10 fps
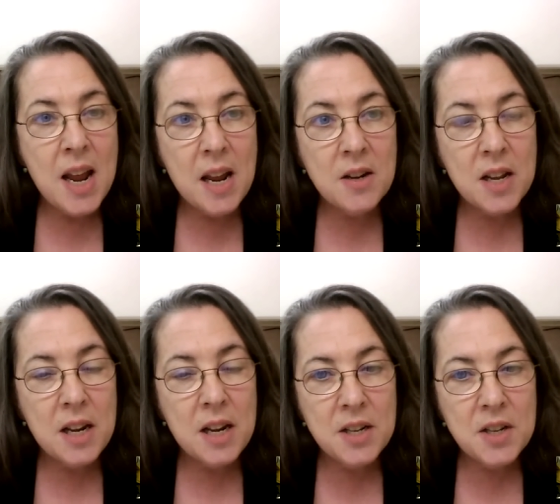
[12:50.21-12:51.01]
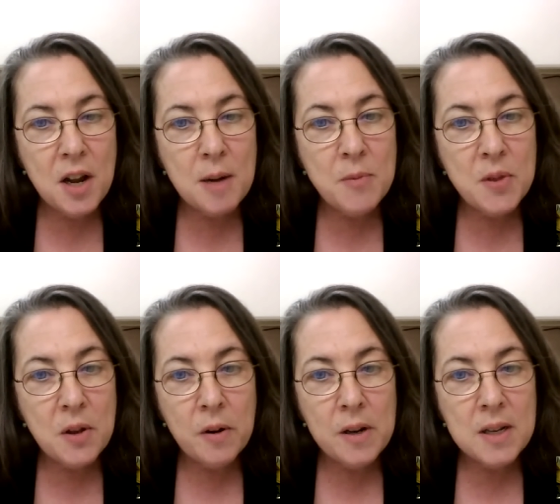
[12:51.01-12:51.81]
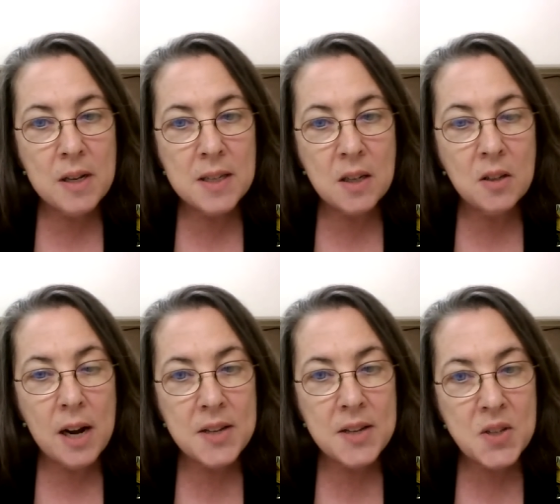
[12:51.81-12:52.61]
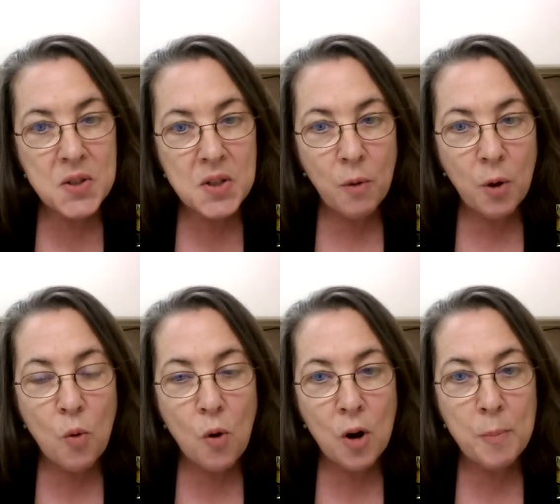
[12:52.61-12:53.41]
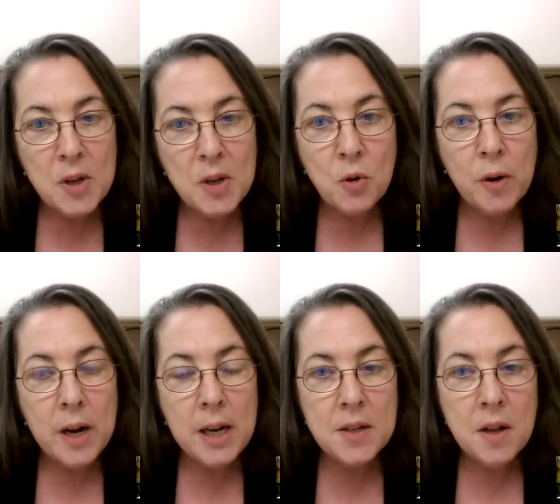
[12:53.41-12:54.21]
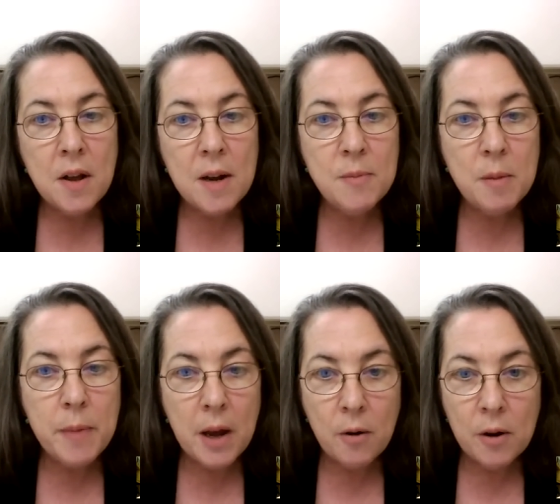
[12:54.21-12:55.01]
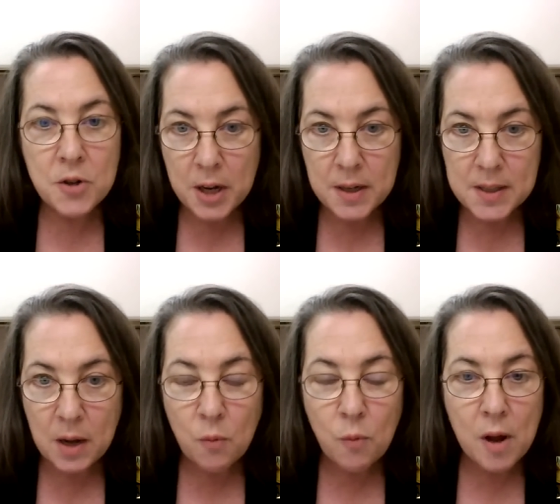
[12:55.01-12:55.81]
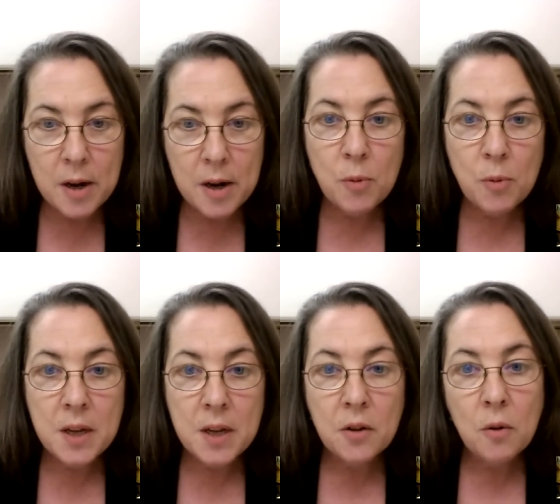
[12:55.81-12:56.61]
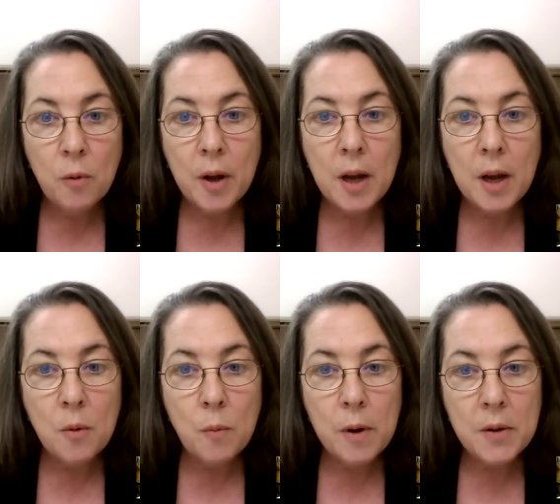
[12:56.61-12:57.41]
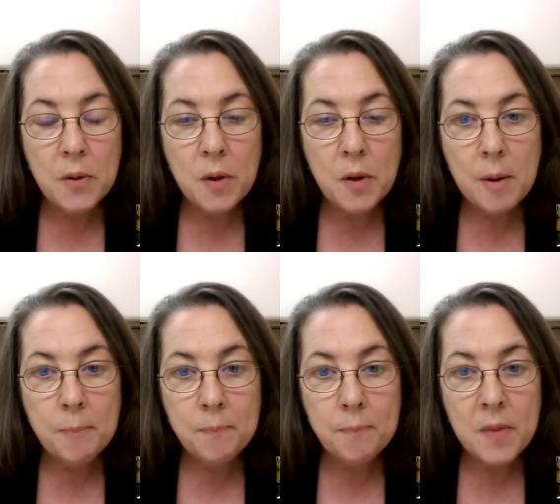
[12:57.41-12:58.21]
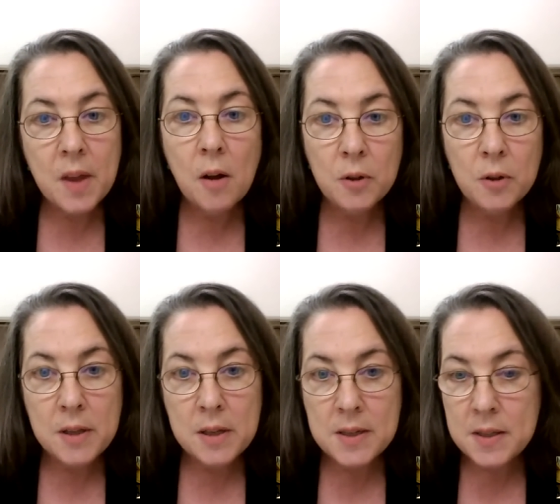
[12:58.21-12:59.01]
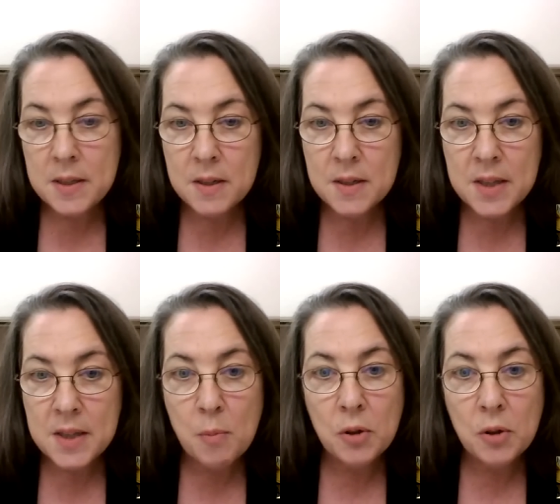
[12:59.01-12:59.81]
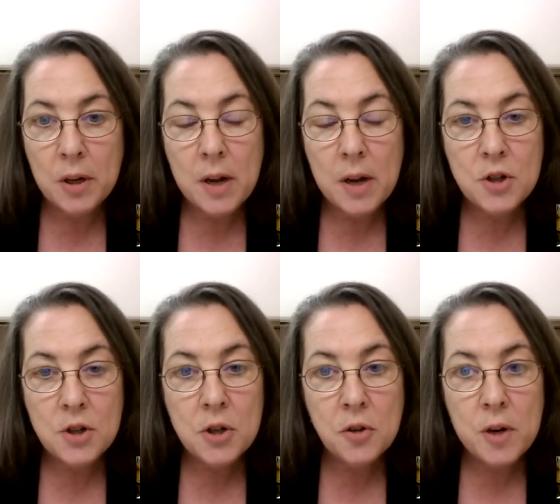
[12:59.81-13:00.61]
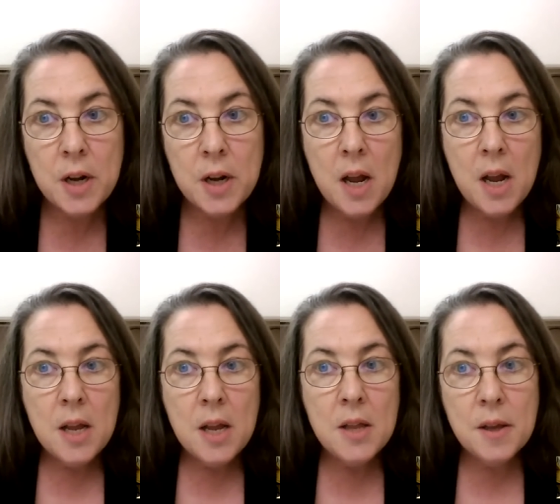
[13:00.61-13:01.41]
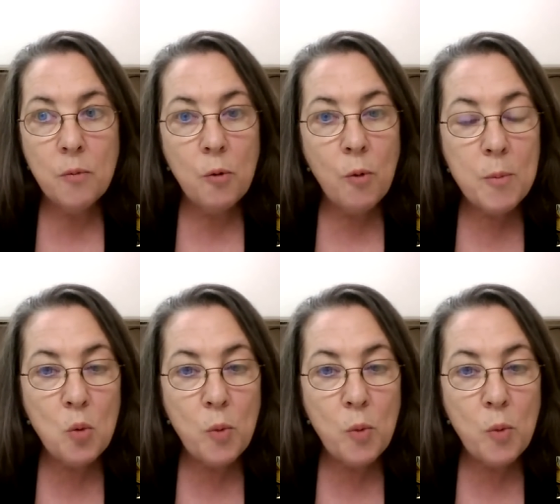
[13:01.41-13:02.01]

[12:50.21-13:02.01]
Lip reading: And anytime there is a licensing requirement, or any time that background checks get run, in particular working with the elderly, the disabled, and children, the criminal